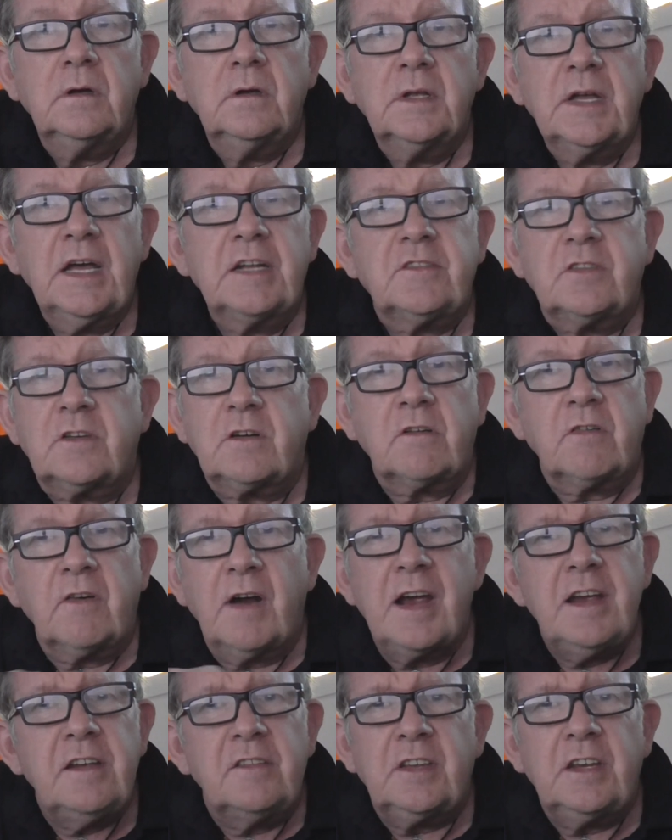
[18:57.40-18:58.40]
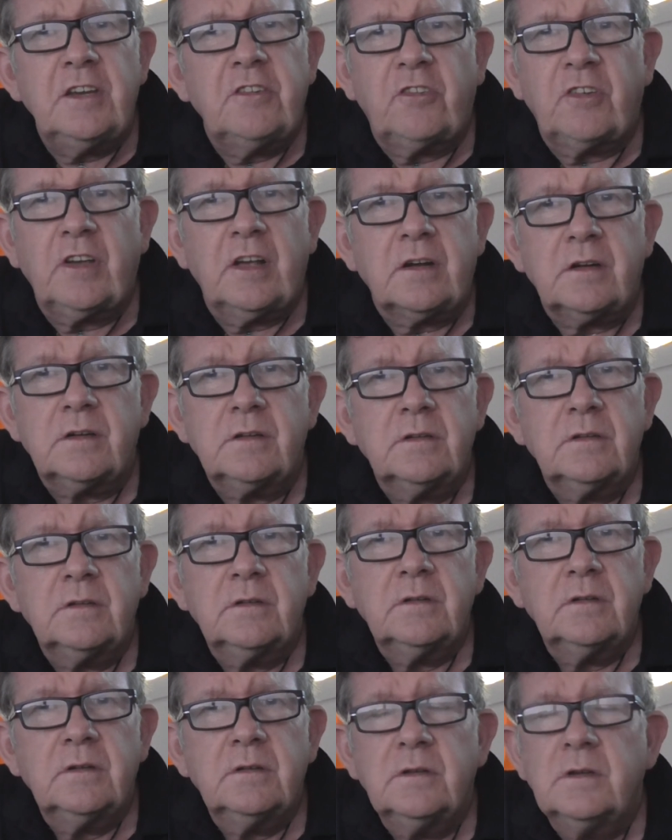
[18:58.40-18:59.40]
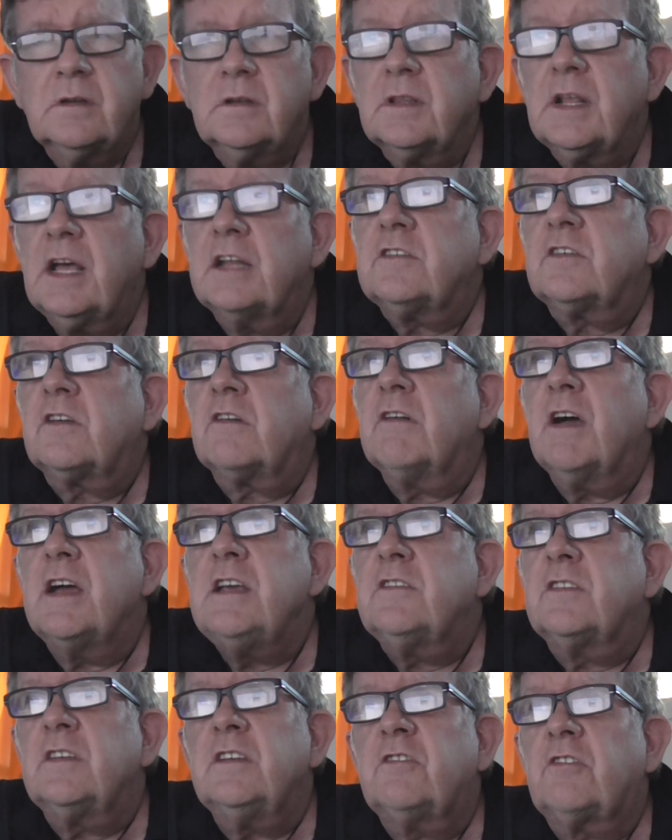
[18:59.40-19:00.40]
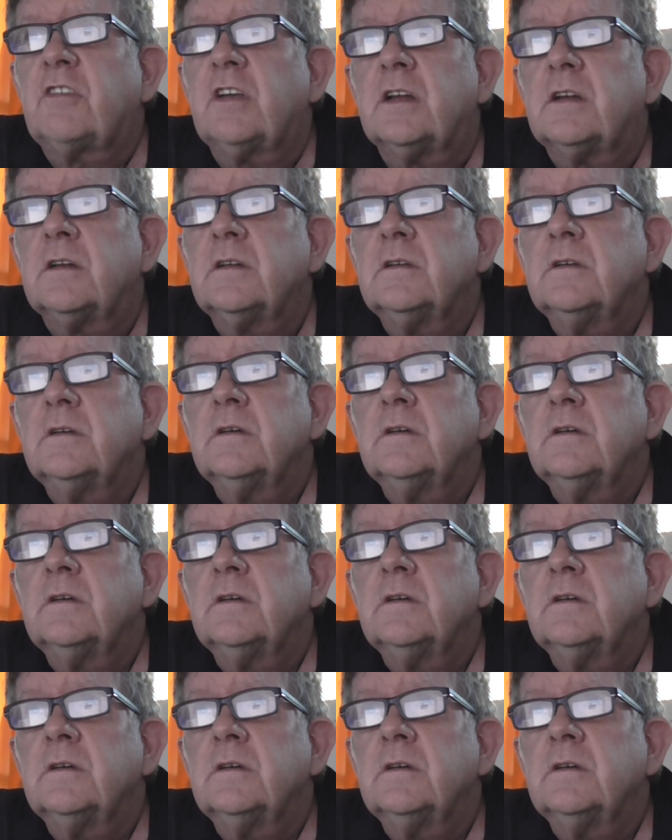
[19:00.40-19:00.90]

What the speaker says: That's crazy shit. That's crazy shit.